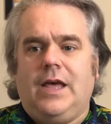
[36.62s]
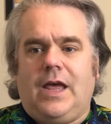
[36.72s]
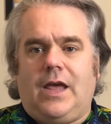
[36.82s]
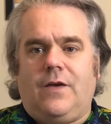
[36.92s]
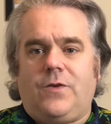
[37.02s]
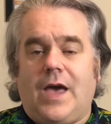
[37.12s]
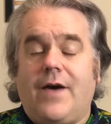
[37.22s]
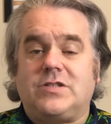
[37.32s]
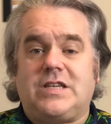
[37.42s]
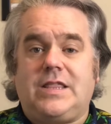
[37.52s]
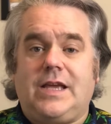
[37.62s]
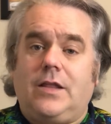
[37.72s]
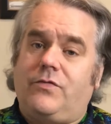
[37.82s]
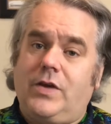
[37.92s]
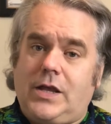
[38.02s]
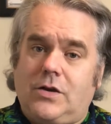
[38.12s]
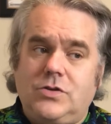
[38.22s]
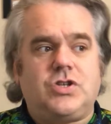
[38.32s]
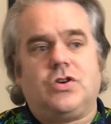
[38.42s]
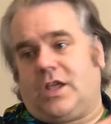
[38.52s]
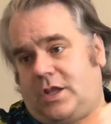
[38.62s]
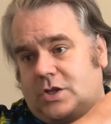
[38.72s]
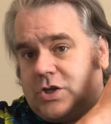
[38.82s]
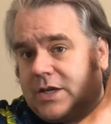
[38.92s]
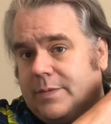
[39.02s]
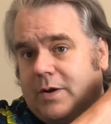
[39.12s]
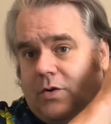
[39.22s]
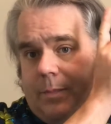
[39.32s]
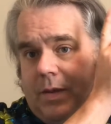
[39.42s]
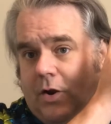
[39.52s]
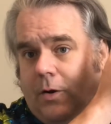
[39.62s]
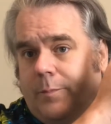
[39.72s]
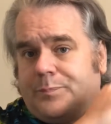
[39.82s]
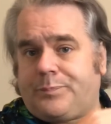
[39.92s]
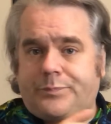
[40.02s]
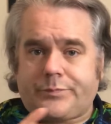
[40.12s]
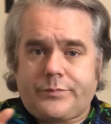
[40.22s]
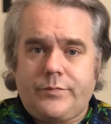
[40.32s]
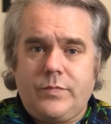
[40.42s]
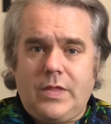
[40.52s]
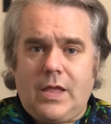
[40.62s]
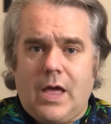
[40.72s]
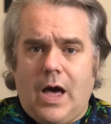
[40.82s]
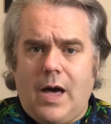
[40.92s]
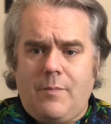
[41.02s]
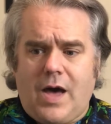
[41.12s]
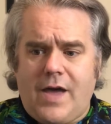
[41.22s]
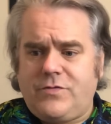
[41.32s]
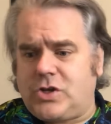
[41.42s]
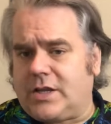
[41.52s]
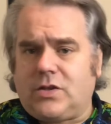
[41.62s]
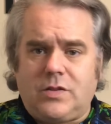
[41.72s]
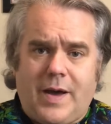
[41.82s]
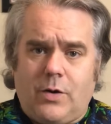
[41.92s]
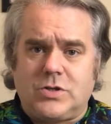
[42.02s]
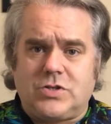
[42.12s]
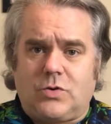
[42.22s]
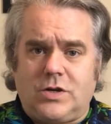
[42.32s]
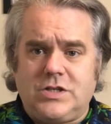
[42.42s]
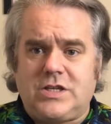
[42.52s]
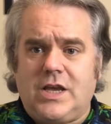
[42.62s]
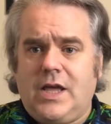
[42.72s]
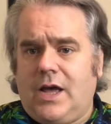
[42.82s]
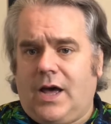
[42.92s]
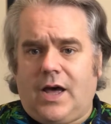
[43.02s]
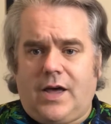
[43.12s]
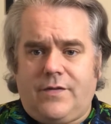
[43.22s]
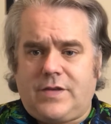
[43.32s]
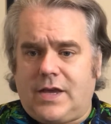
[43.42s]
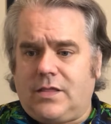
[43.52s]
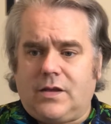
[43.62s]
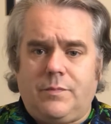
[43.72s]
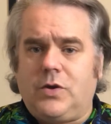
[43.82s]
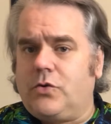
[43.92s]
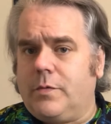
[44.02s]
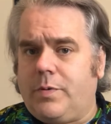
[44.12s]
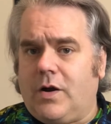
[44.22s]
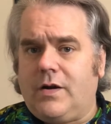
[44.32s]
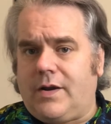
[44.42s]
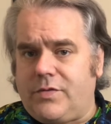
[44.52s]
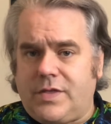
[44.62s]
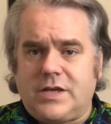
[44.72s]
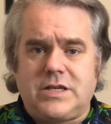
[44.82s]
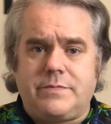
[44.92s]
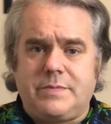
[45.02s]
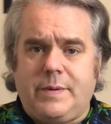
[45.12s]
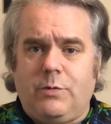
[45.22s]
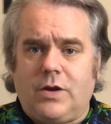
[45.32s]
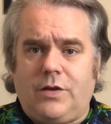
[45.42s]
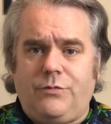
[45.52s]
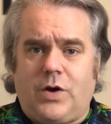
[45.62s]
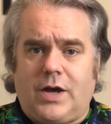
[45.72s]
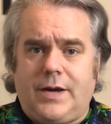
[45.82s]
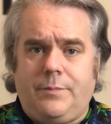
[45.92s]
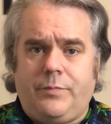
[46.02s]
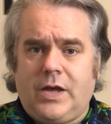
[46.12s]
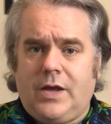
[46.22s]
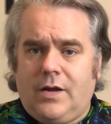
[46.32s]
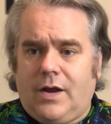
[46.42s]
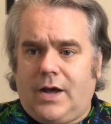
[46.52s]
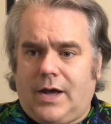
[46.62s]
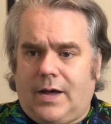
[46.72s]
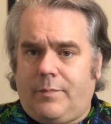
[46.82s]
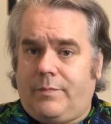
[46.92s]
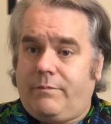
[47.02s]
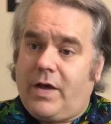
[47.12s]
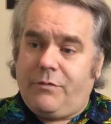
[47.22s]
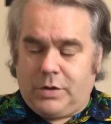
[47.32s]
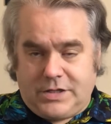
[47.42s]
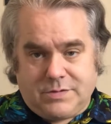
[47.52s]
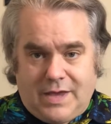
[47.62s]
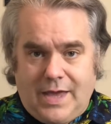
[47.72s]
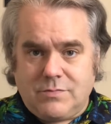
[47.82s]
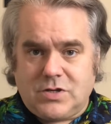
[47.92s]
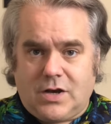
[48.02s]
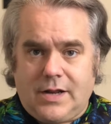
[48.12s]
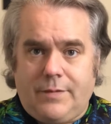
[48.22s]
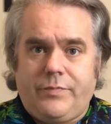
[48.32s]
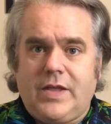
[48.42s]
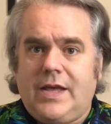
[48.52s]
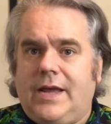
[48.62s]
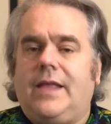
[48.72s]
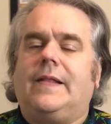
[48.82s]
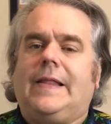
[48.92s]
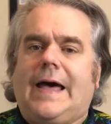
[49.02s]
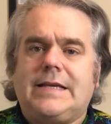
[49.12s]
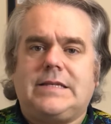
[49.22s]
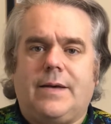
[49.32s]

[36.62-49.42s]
If you haven't seen the other videos, you can check them out up here. I've checked out the power source, I've taken the computer apart, everything seems to be working fine. I've played some games on it. In the last